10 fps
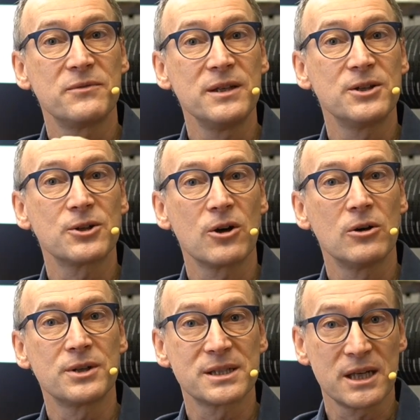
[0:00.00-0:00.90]
filter
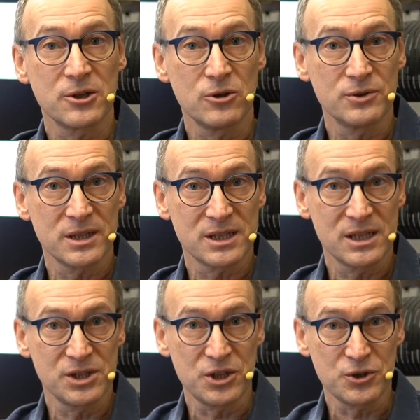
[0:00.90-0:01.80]
context, and context
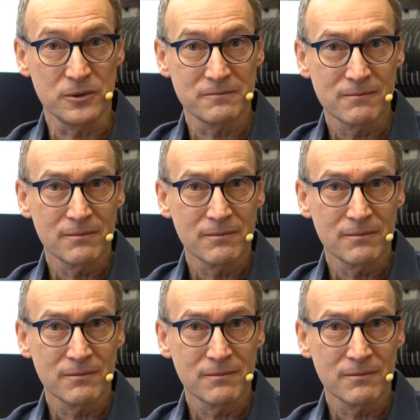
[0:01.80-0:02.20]
transition.